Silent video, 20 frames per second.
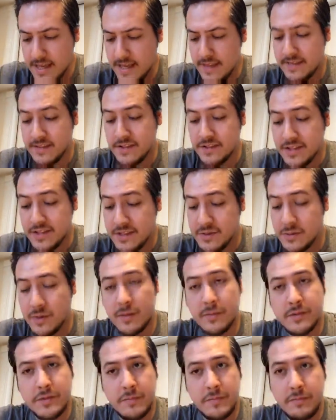The Jets were
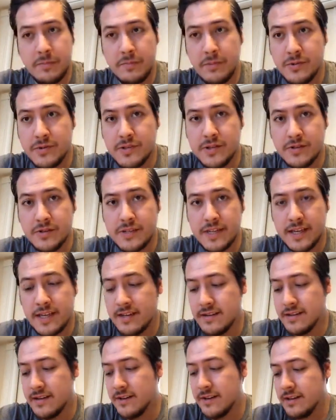able to boost their
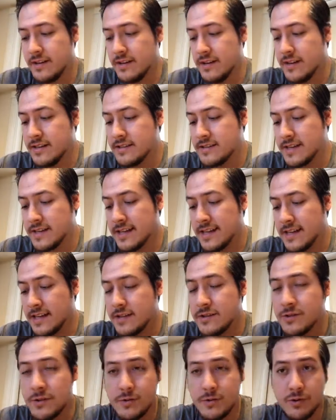secondary, signing
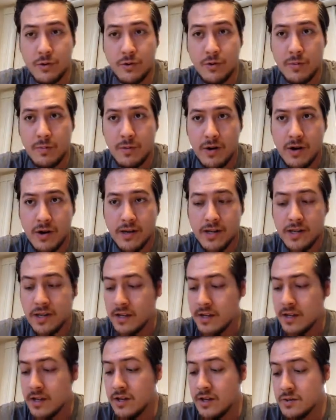Antonio Cromartie
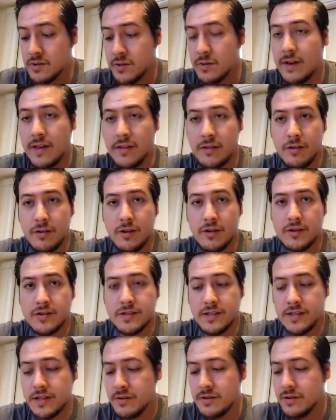to a rather large
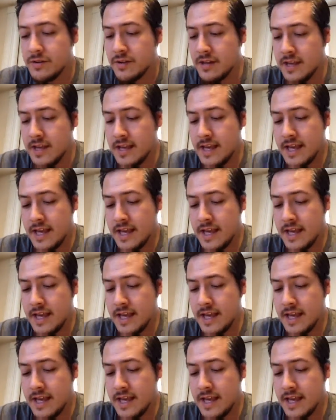deal,